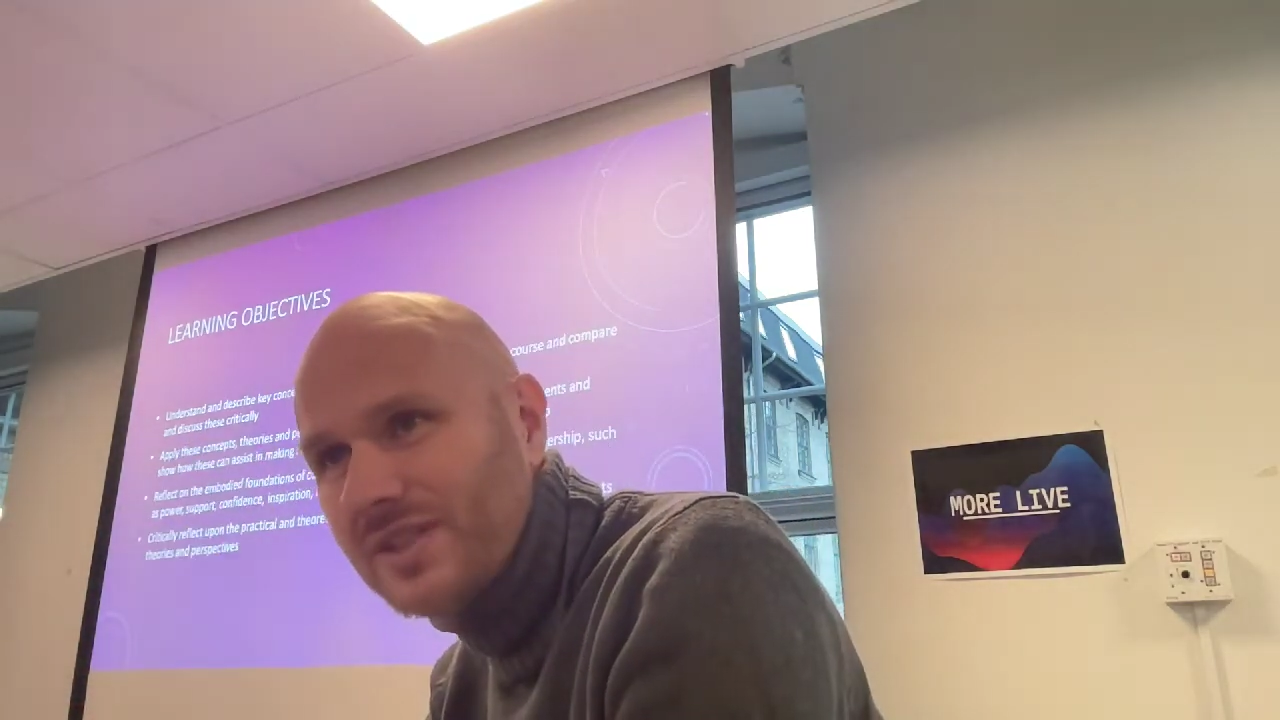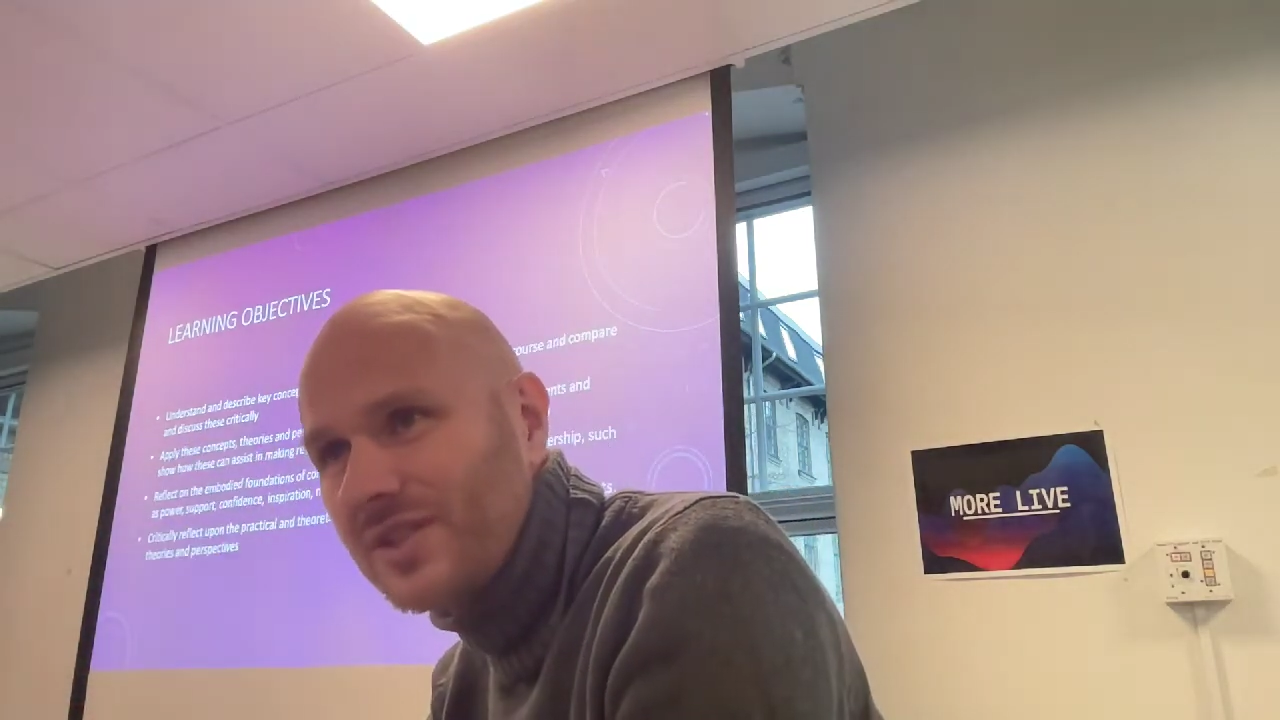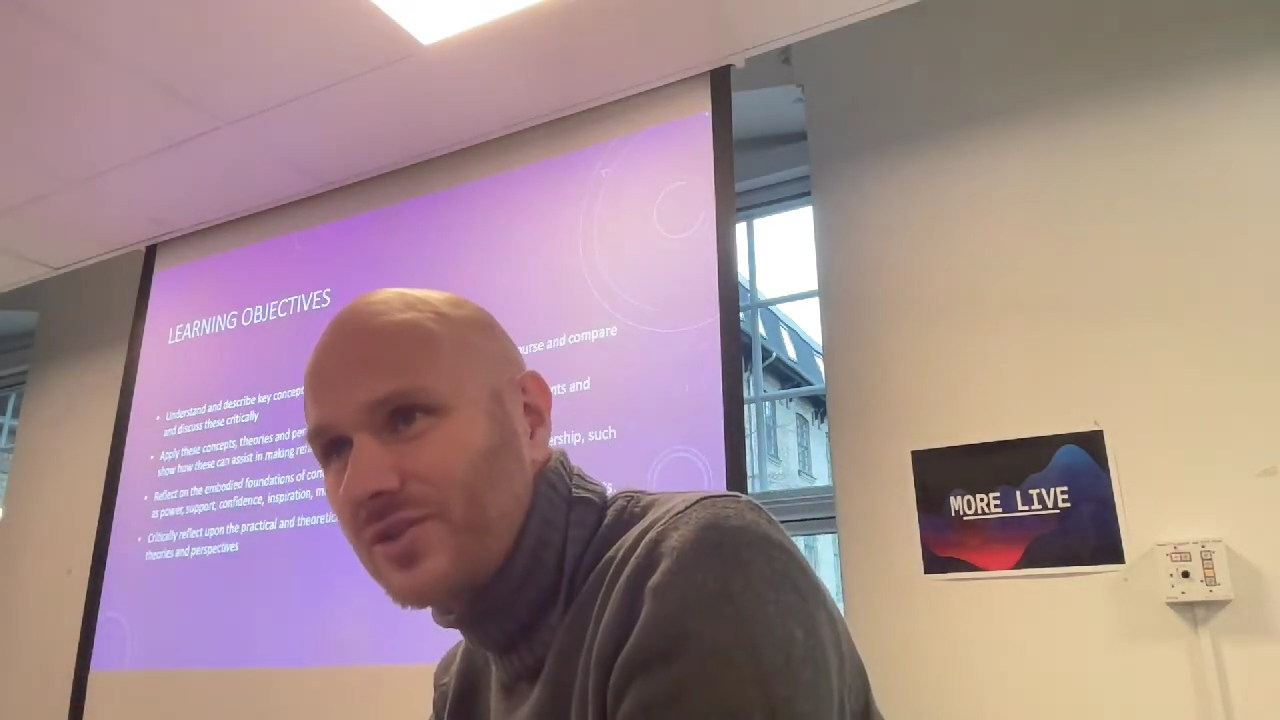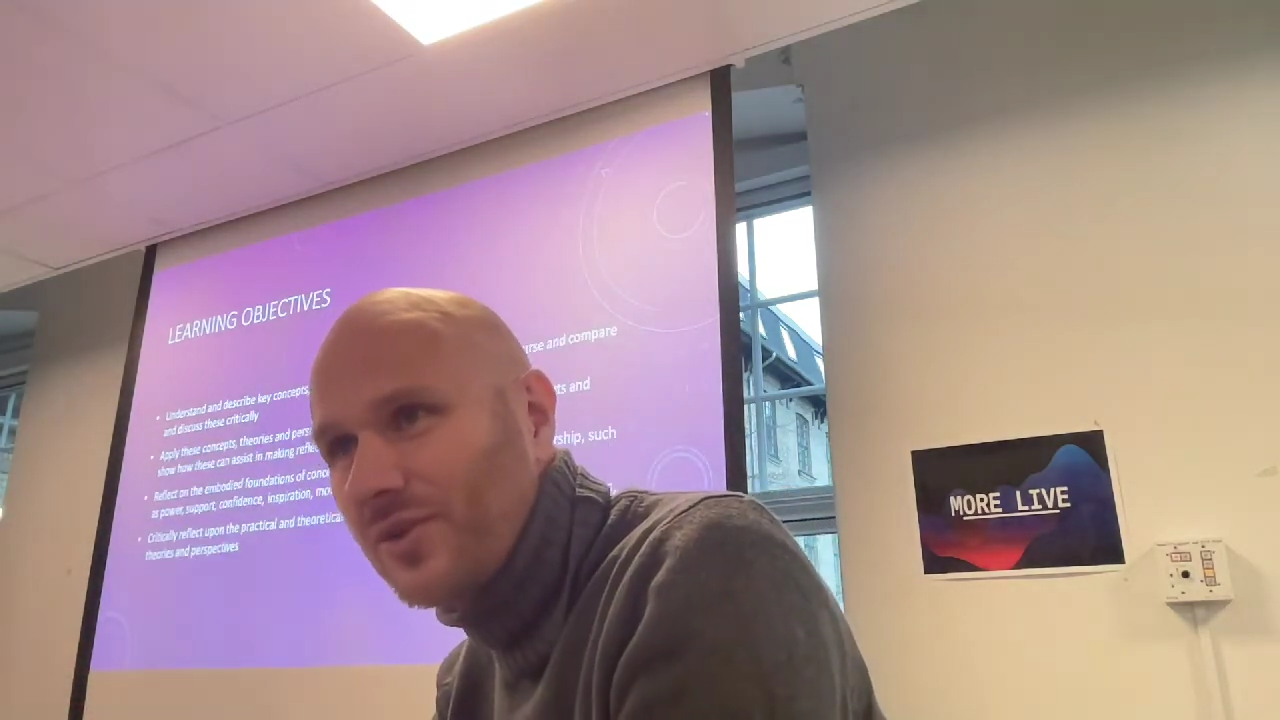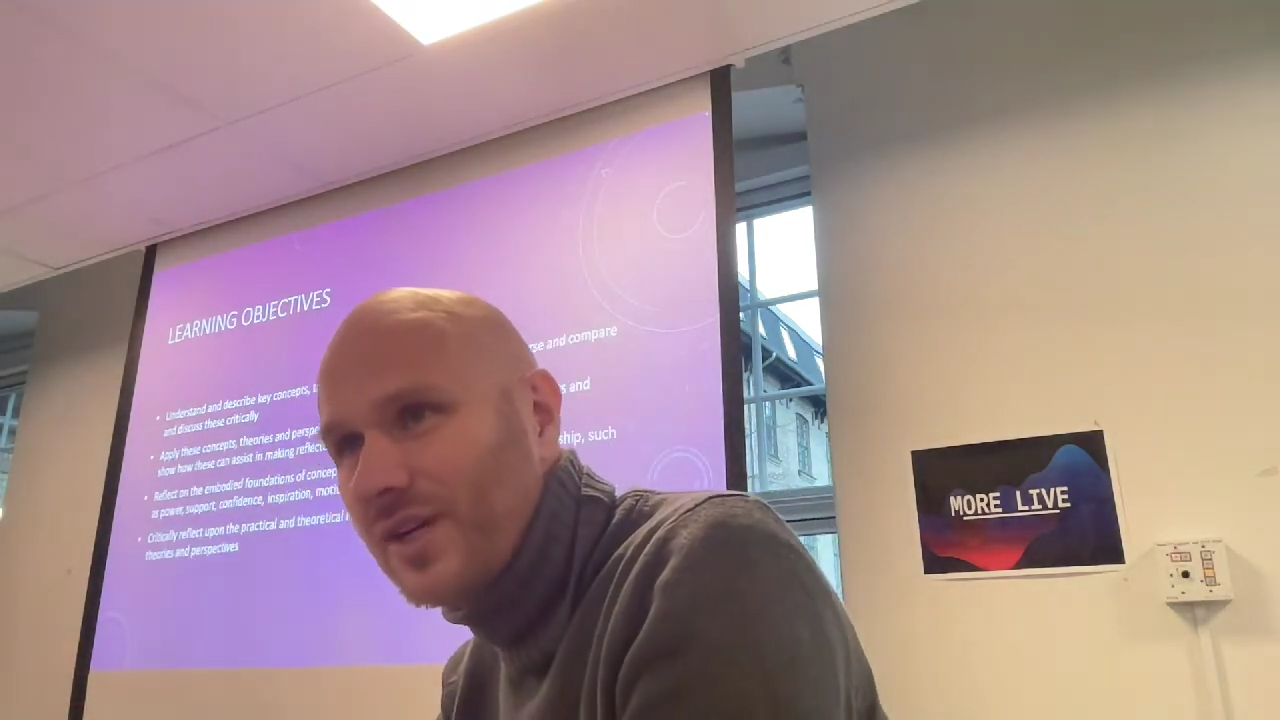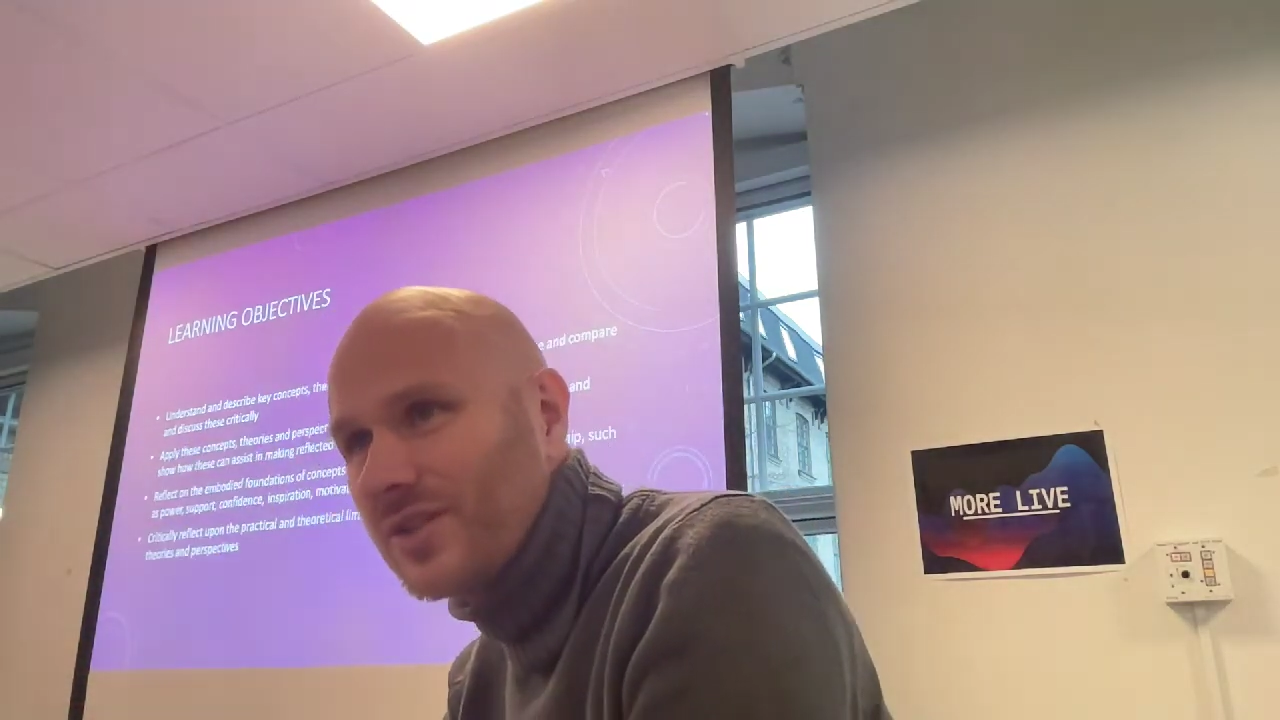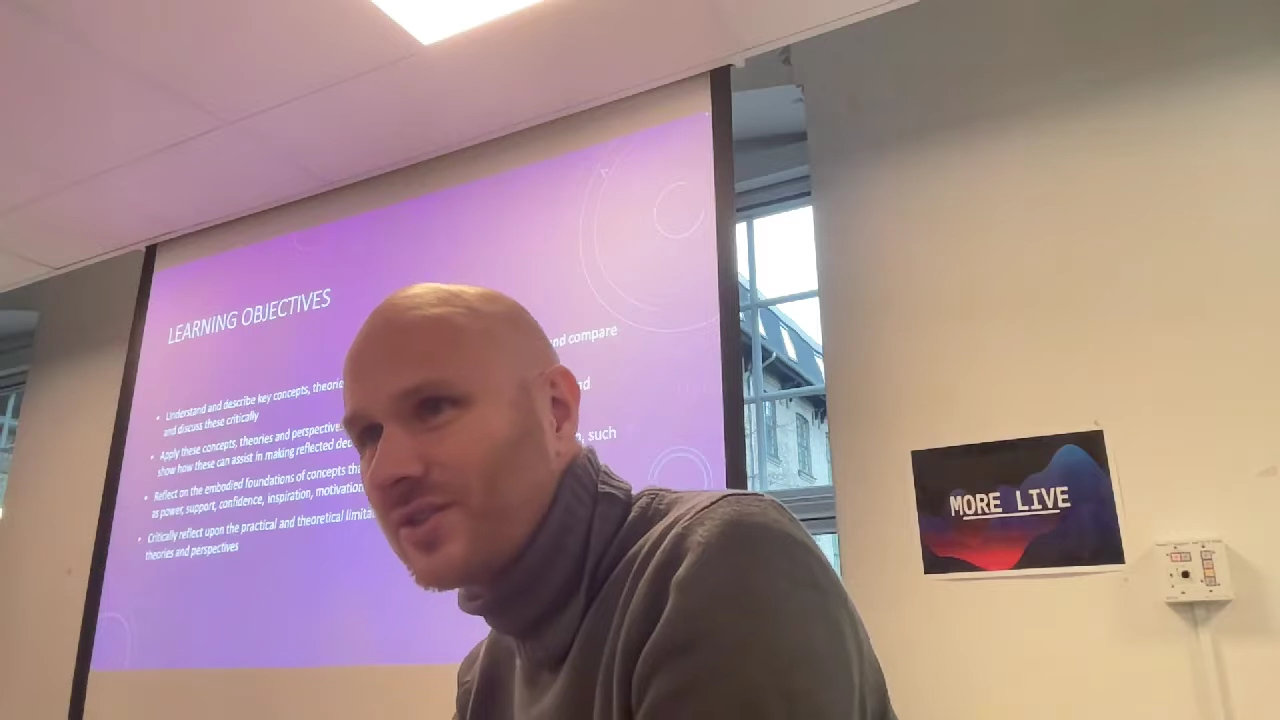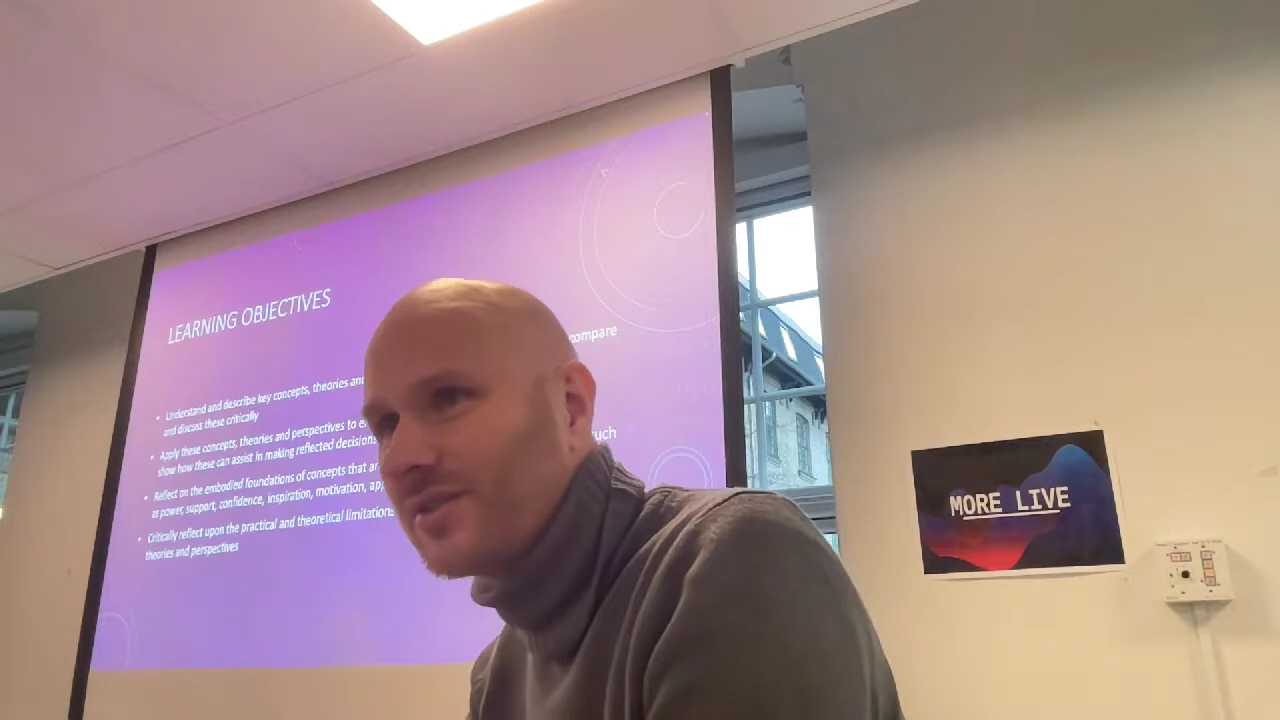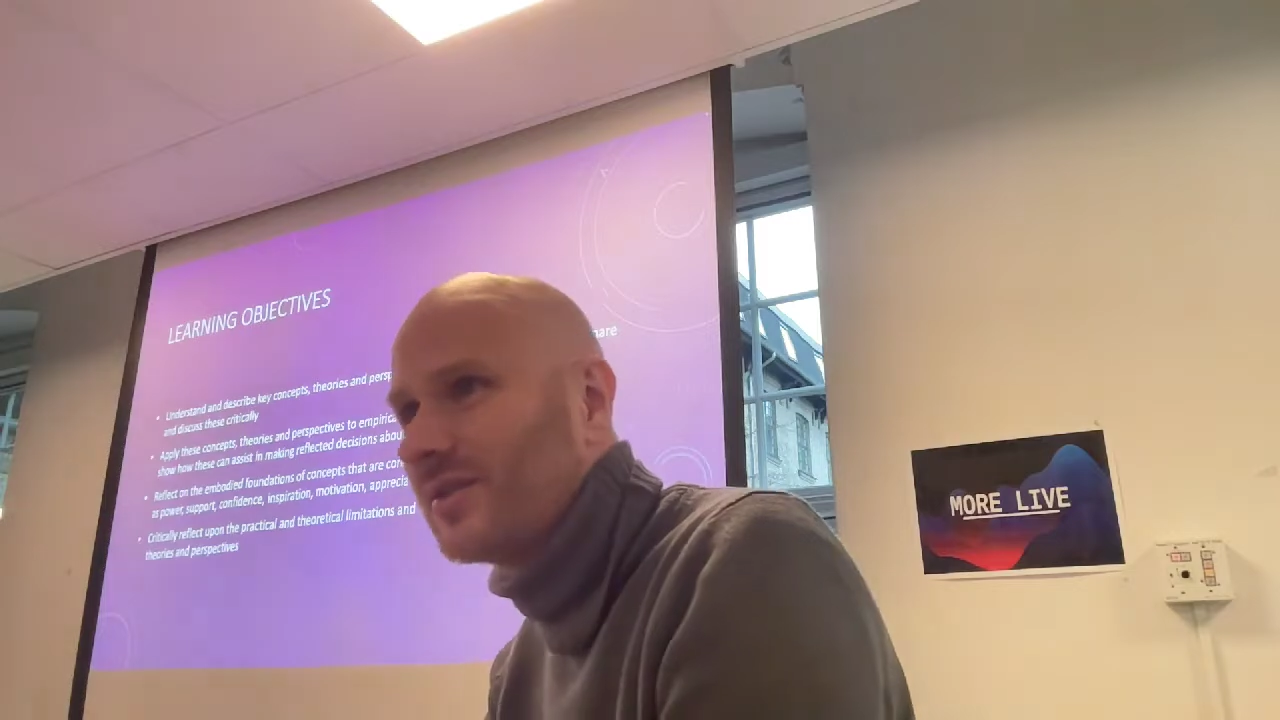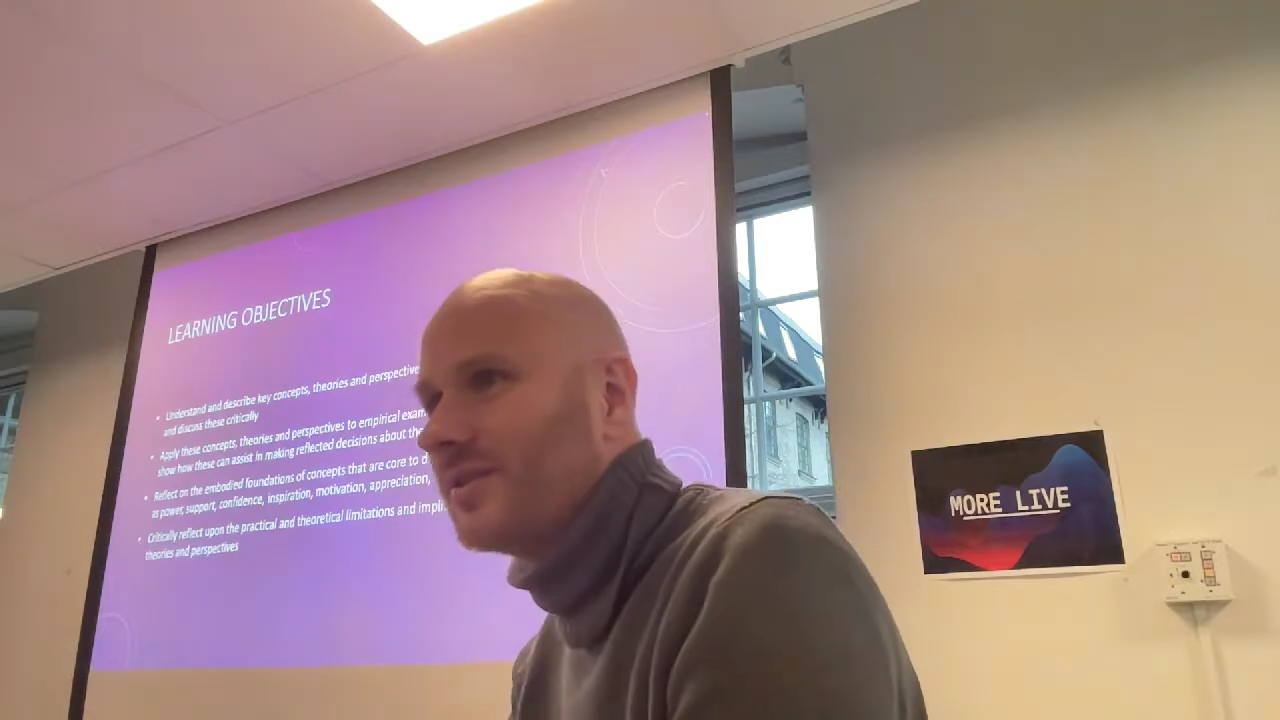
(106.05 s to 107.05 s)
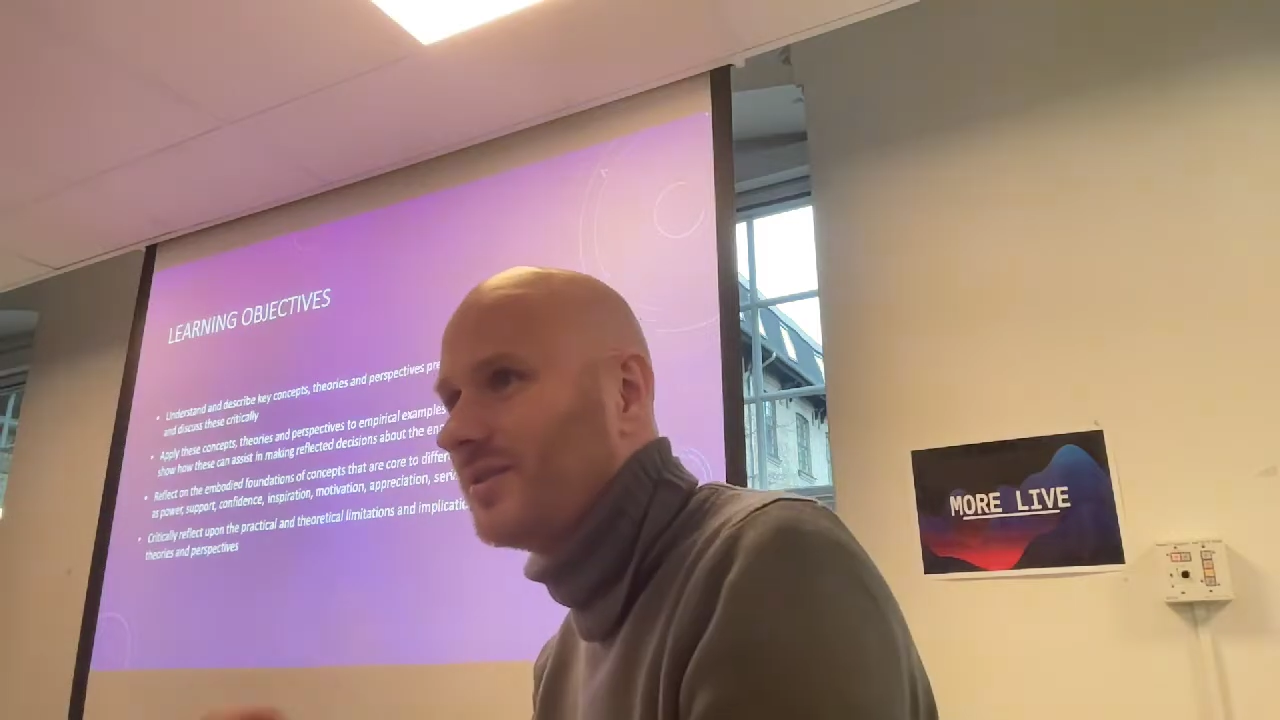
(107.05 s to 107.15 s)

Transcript: situation.